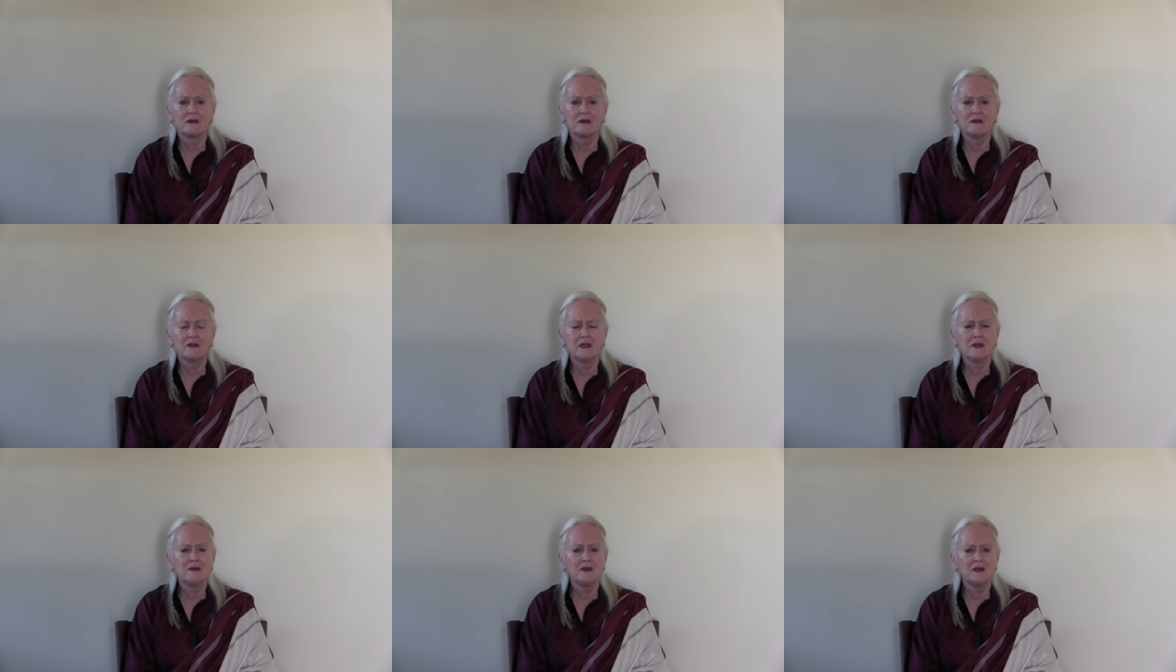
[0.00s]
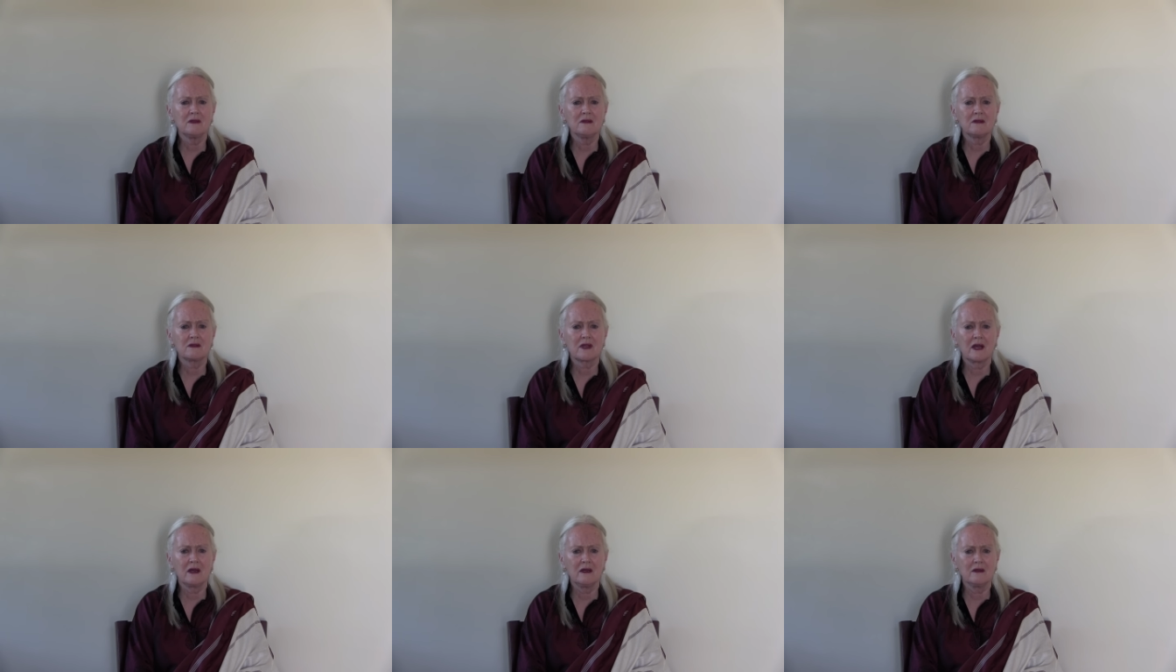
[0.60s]
Is it even
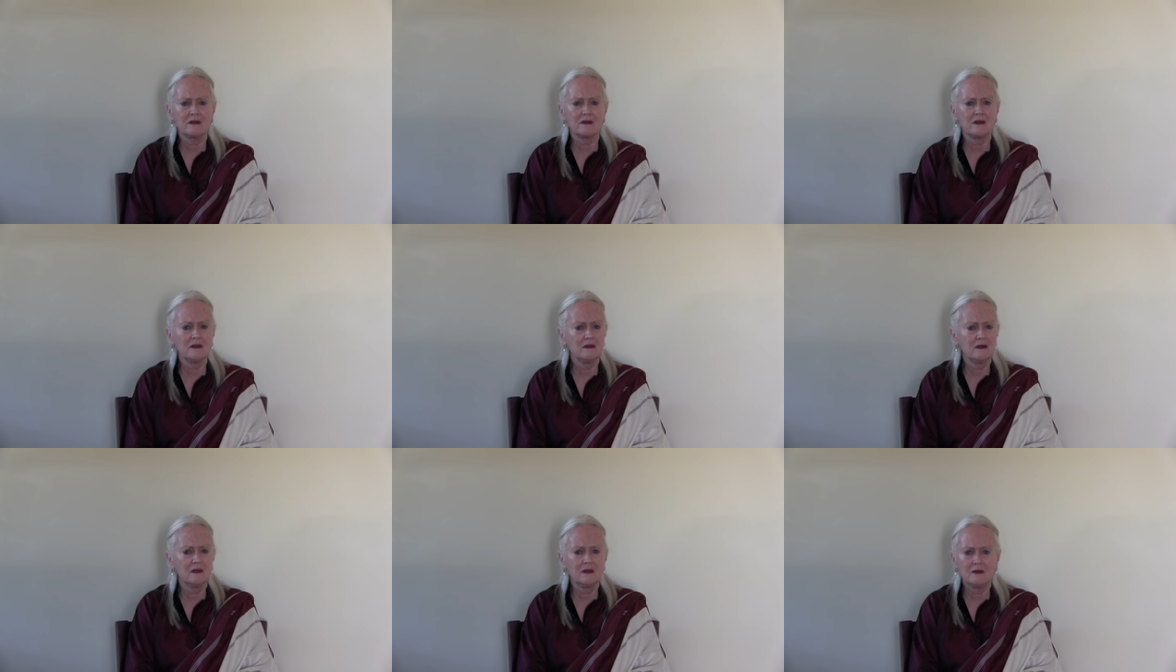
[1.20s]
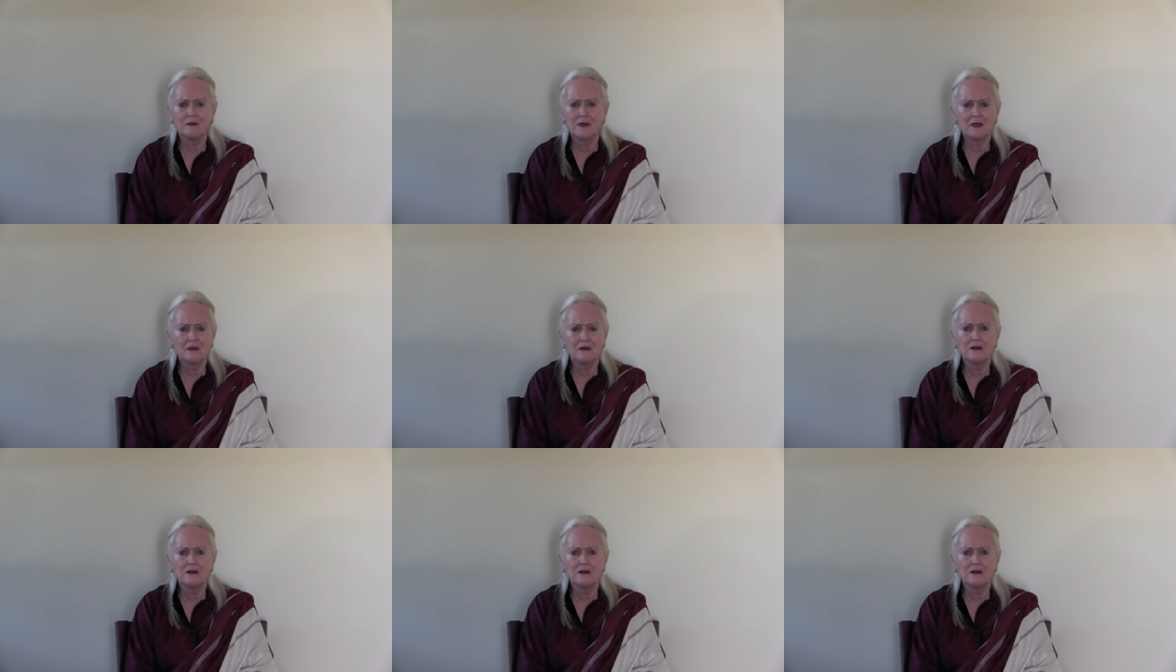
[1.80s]
discussed? Is, I mean,